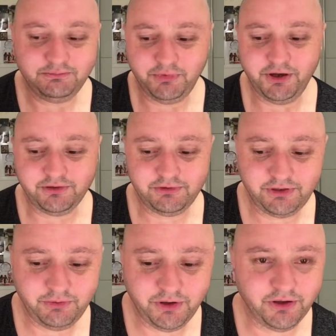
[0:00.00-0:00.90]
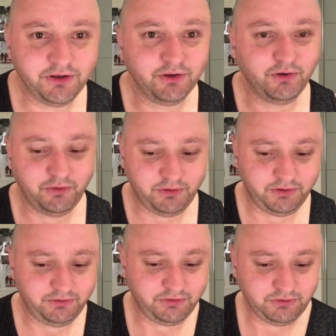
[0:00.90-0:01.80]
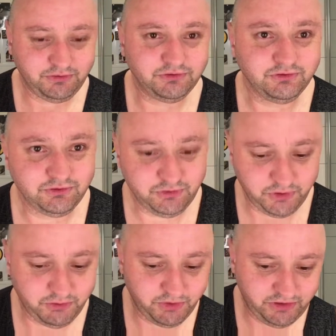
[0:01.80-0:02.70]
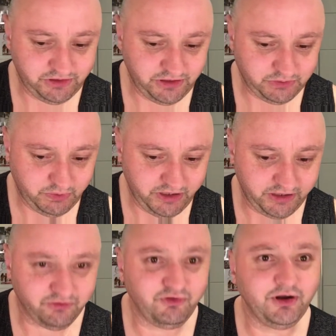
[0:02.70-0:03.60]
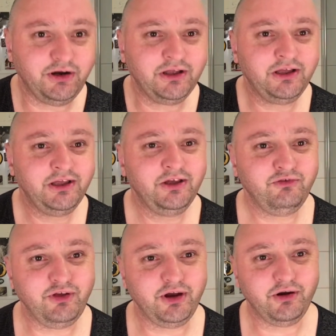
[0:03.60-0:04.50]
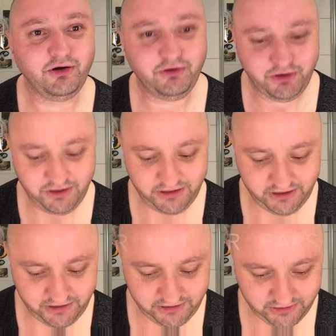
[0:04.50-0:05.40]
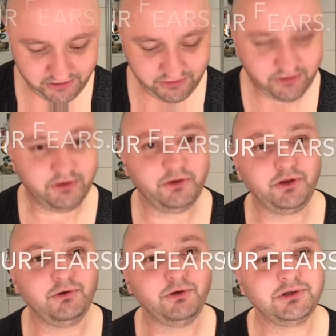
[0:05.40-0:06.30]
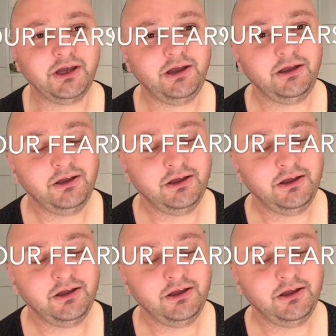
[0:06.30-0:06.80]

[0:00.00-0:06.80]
But we're gonna go do the one things we hate. Fear or how do you say?